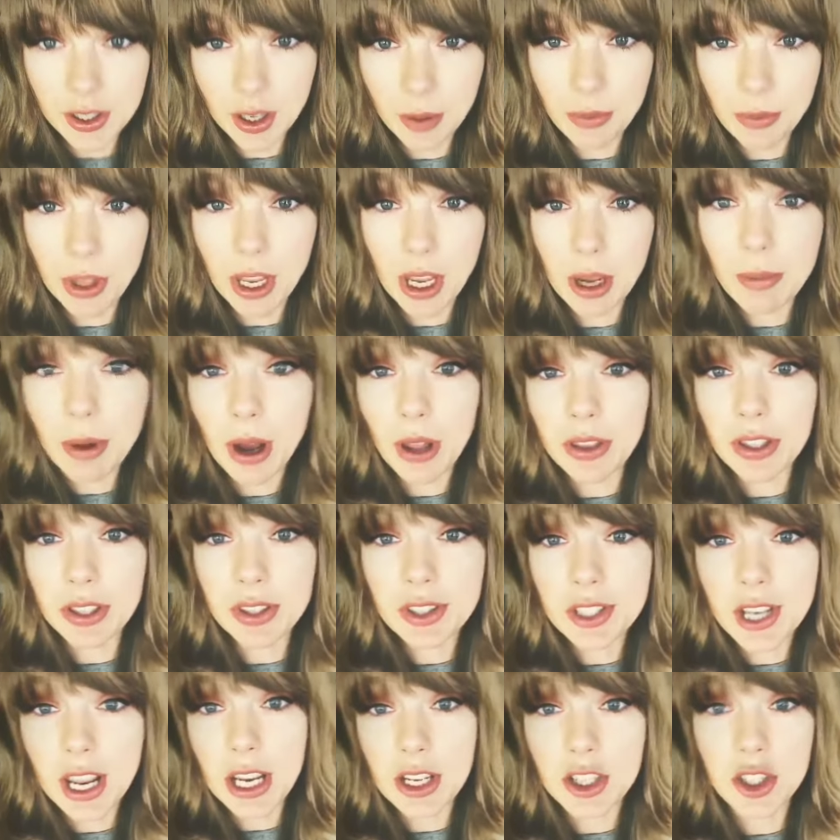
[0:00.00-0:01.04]
Something about this
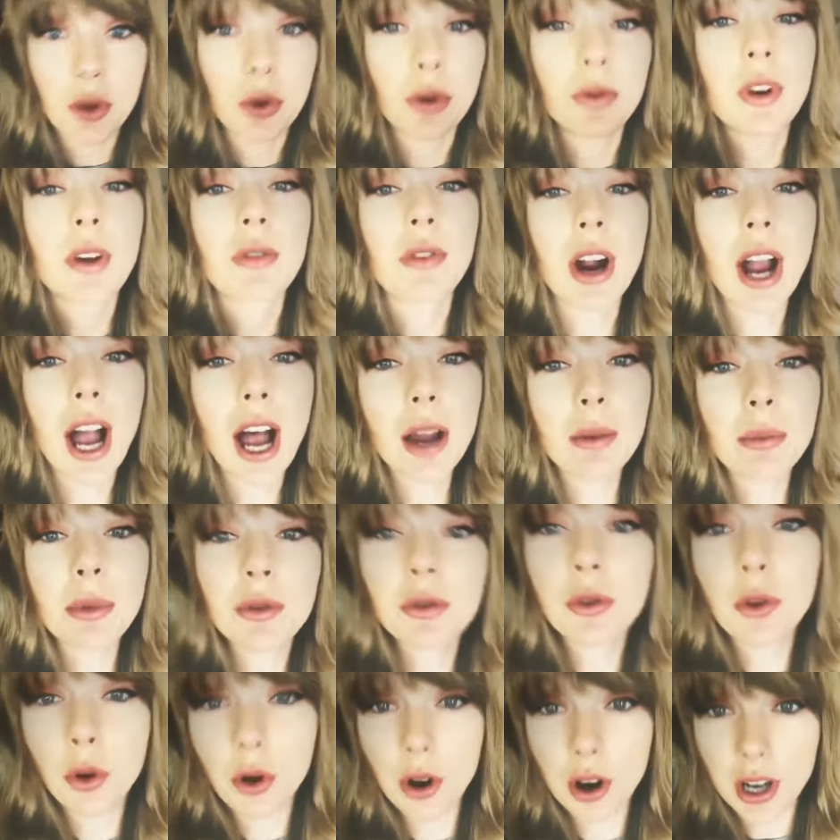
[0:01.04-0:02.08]
stage that we've never had
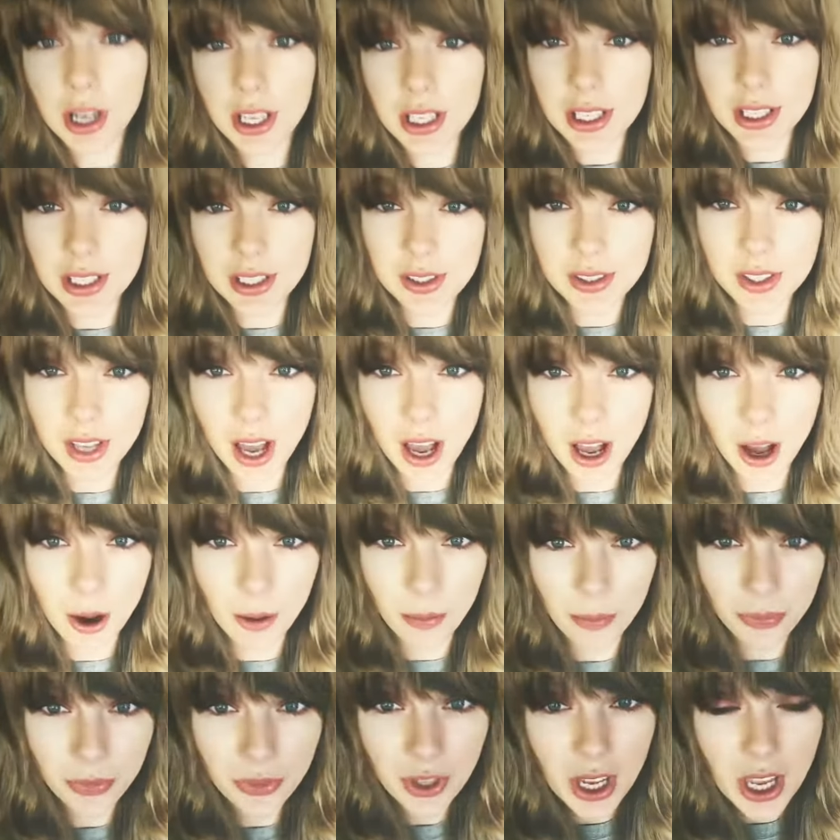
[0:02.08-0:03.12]
before is
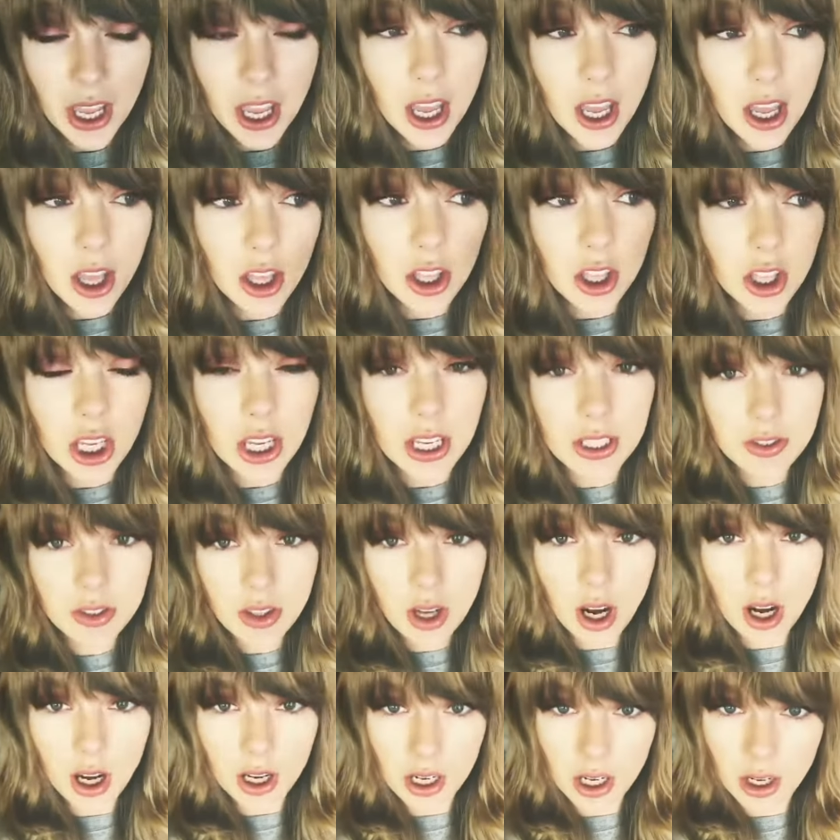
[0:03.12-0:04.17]
um, it's
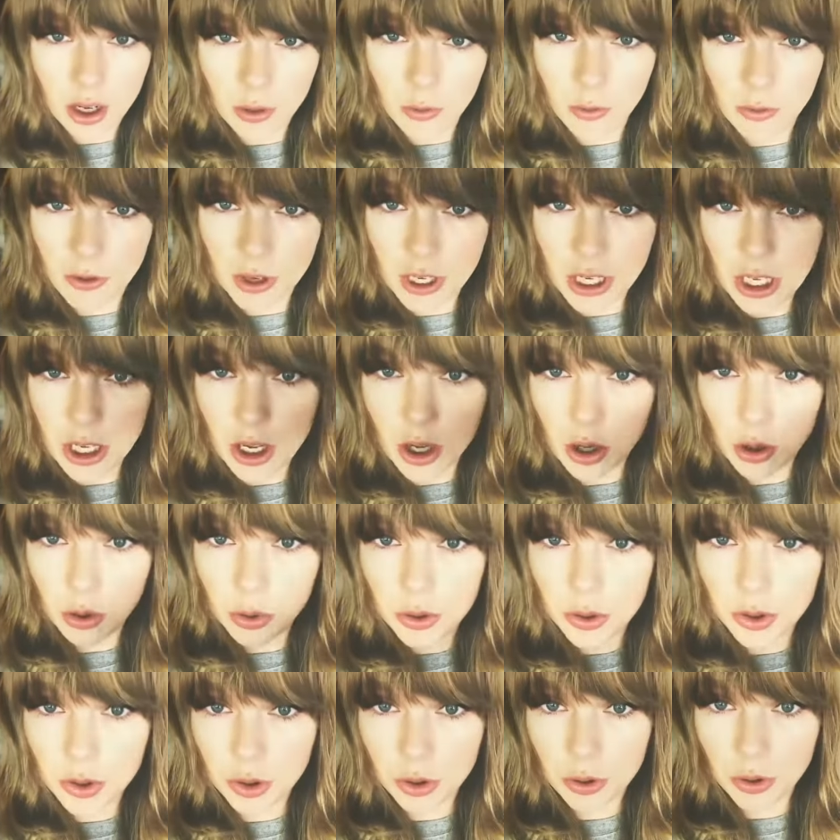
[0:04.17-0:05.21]
got a video
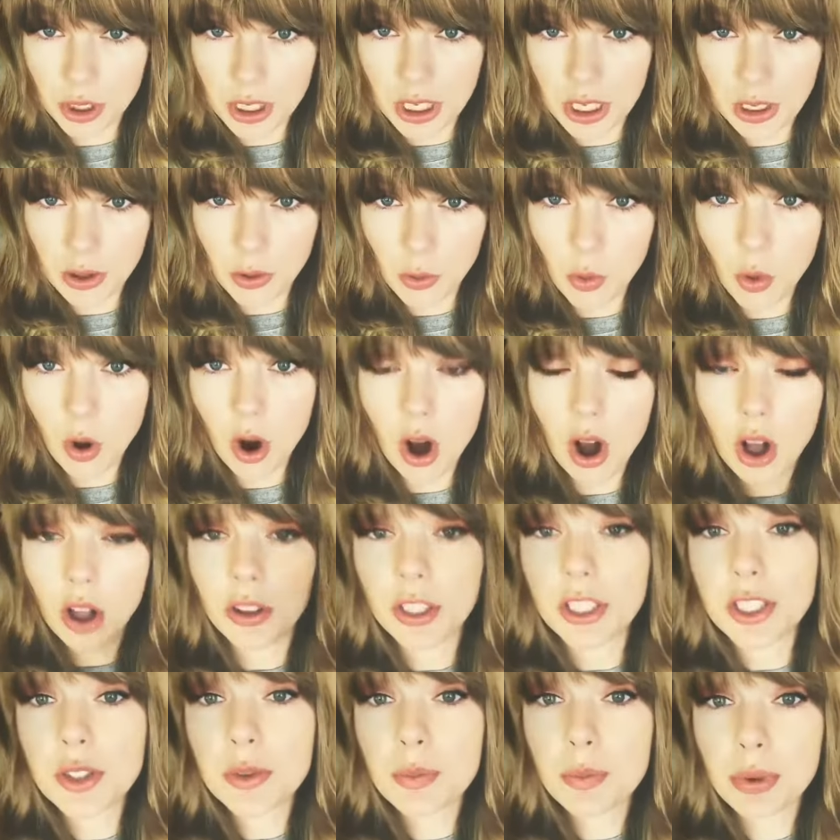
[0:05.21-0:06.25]
screen wall
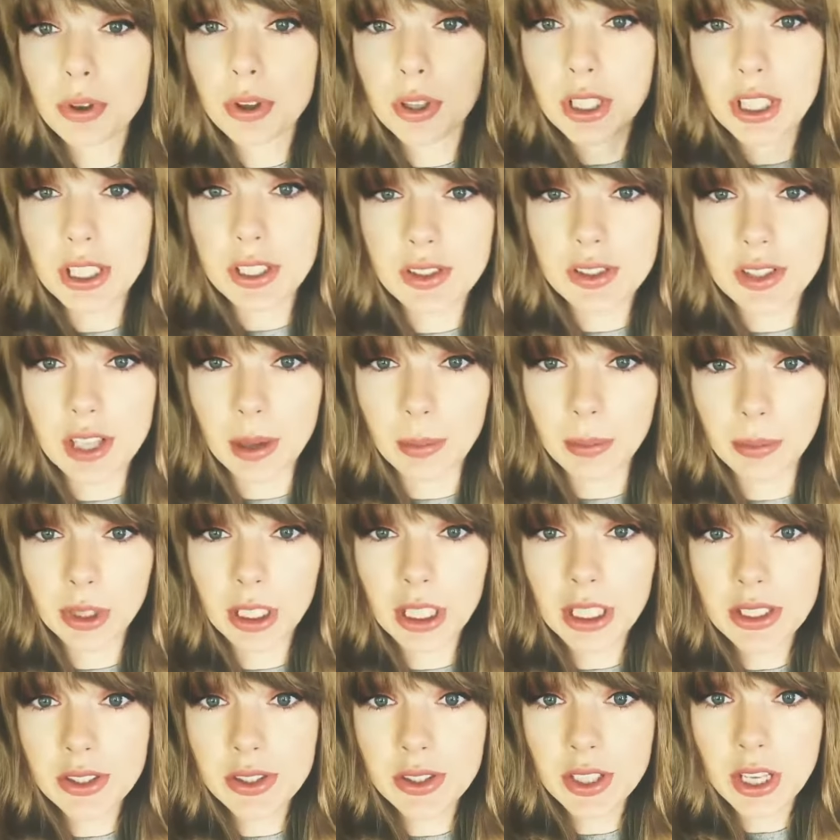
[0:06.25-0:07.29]
that's pretty
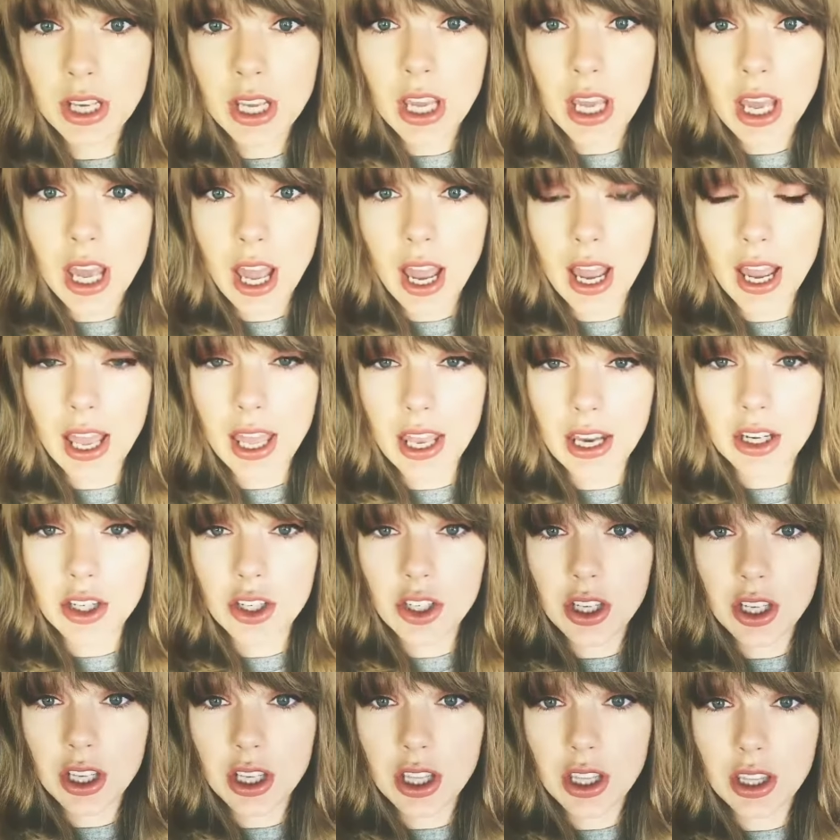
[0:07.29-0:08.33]
seamless
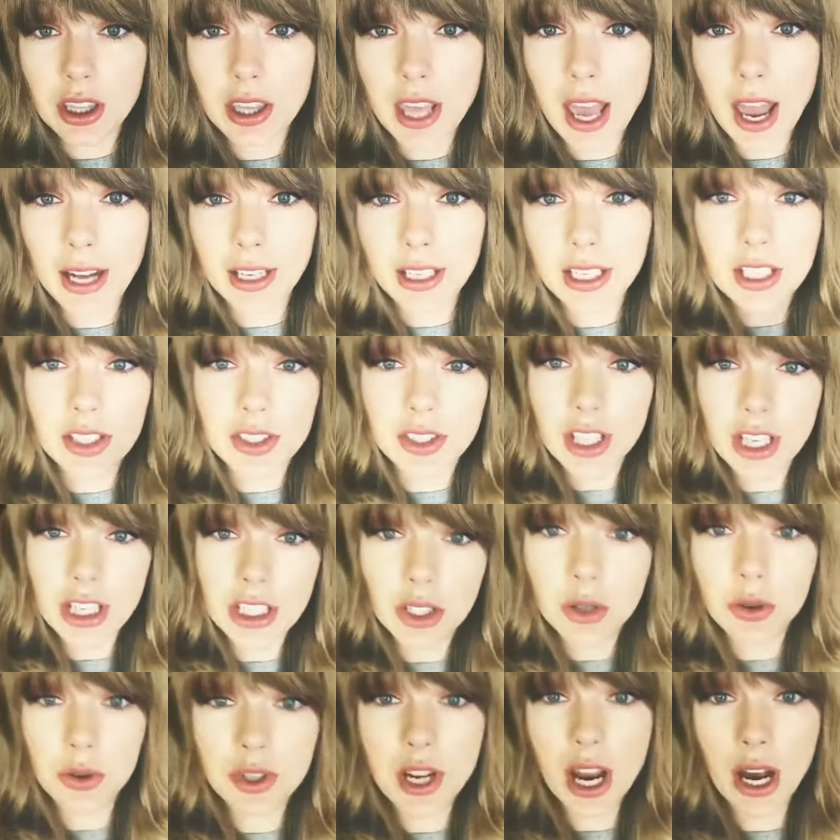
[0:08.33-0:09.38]
and that
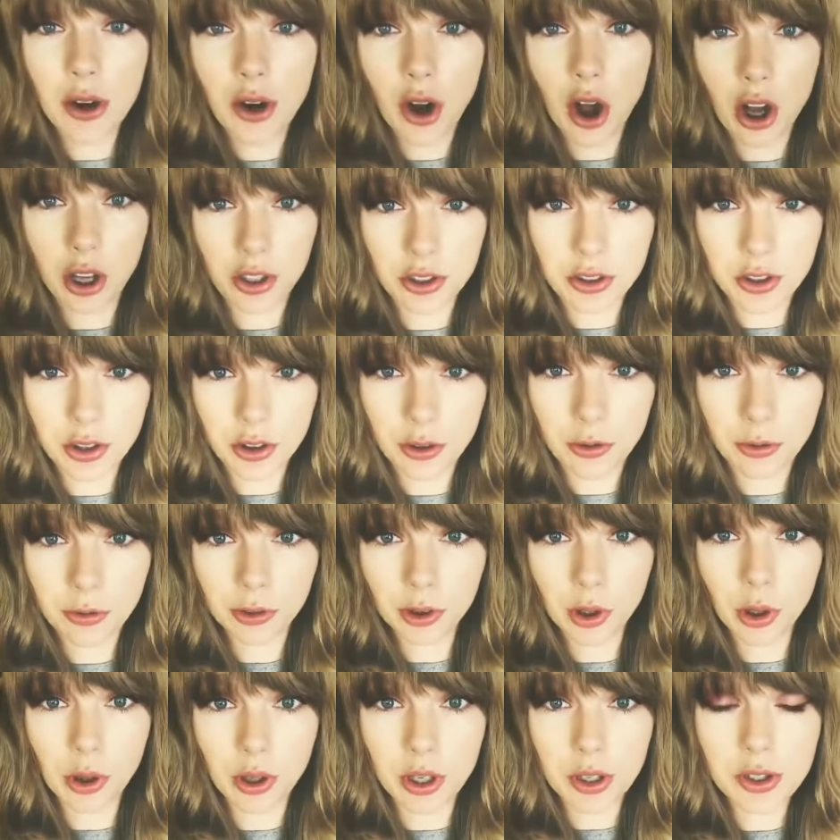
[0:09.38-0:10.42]
continues down onto the
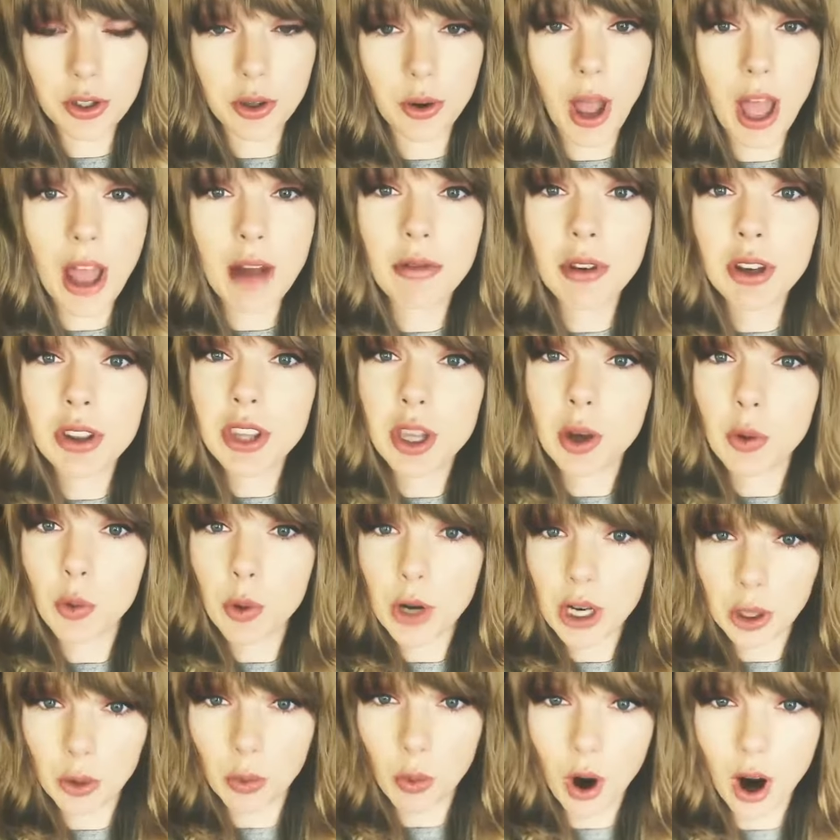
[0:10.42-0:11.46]
floor. So everything
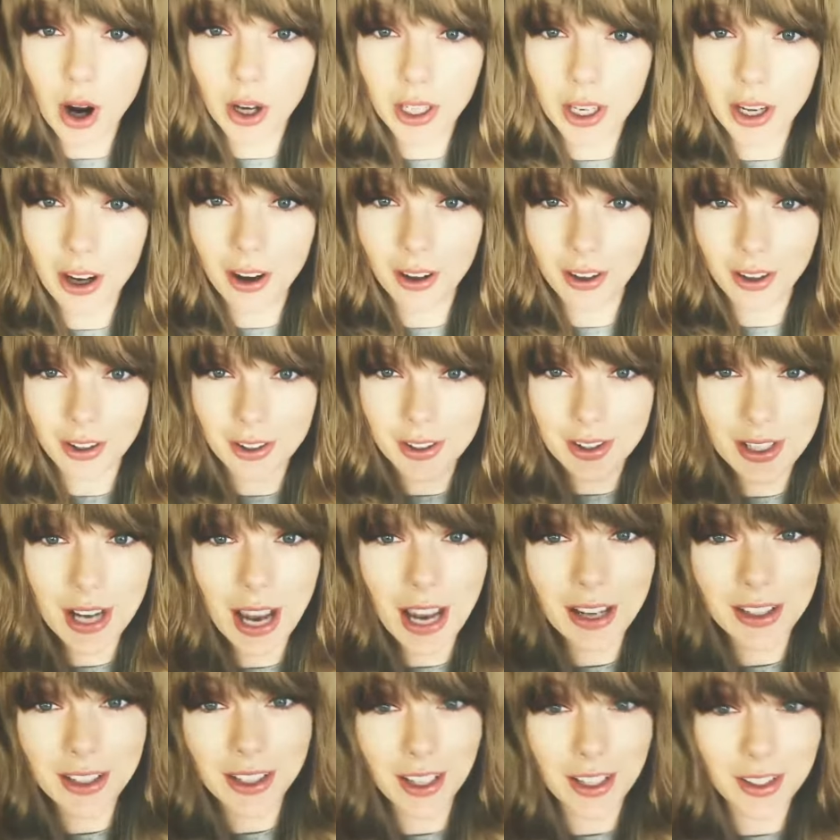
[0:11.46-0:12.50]
we're walking on on
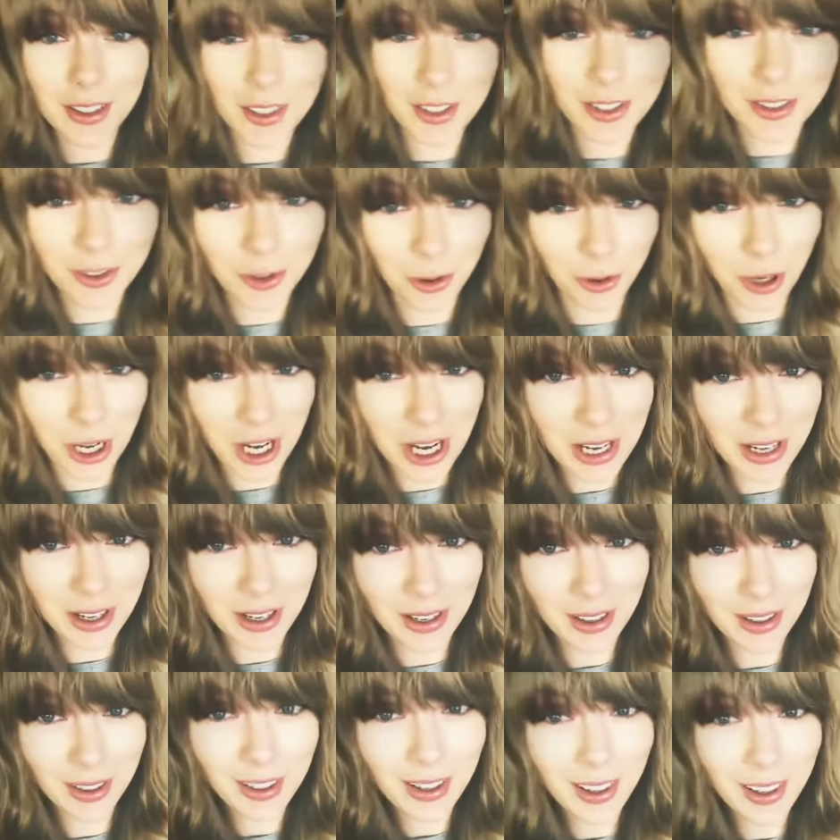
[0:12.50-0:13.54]
stage is a
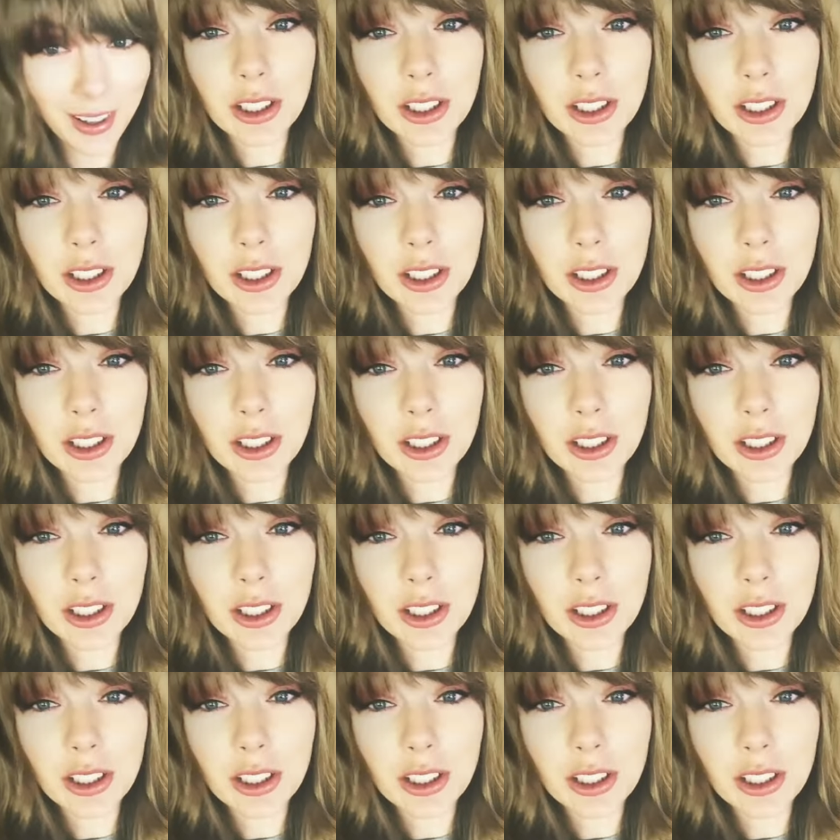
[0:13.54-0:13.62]
screen.